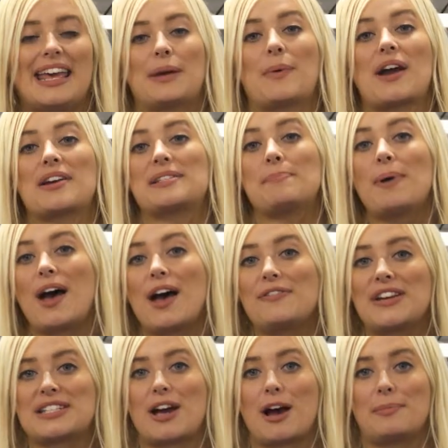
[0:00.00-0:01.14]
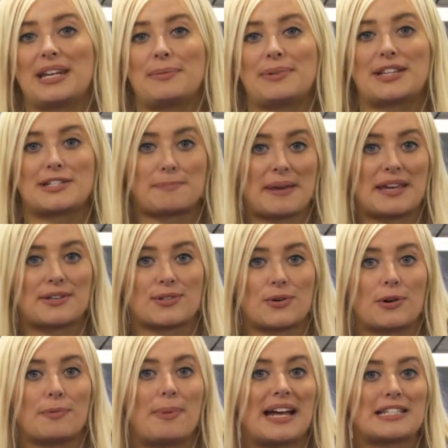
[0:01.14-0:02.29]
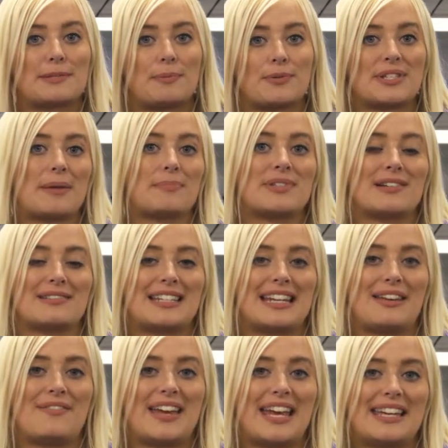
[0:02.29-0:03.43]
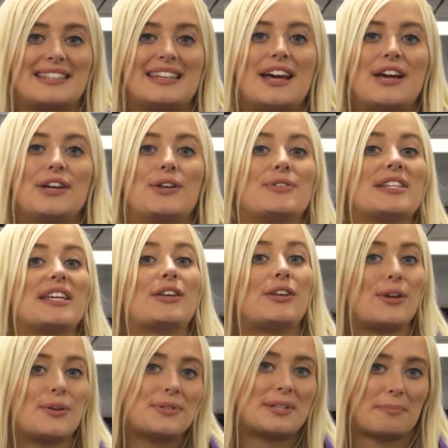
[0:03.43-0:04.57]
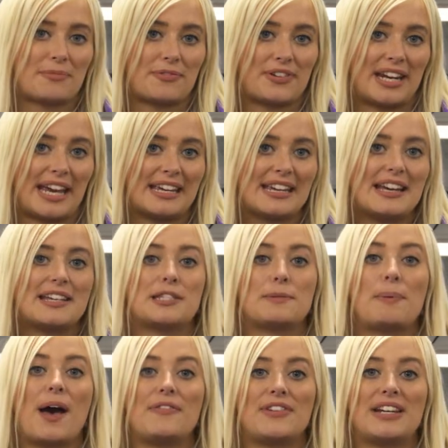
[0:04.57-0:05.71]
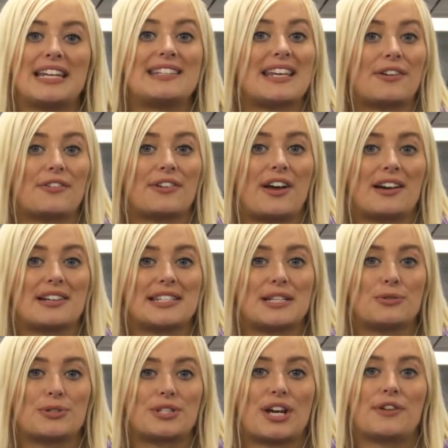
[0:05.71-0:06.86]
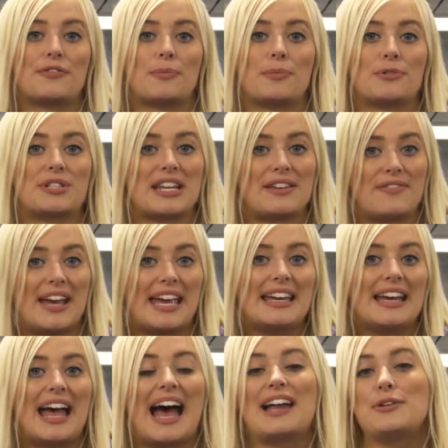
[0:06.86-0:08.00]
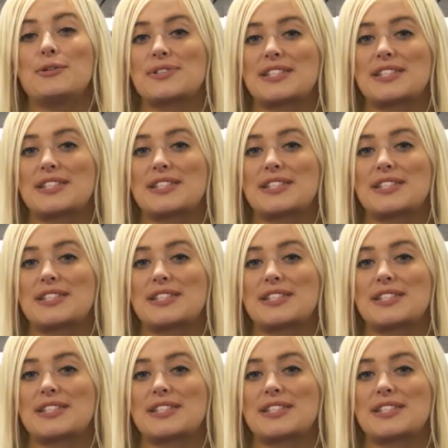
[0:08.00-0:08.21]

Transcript: It works in perfect harmony with the speakers on compatible Samsung TVs, using Q-Symphony to perfectly synchronise the audio from your TV and your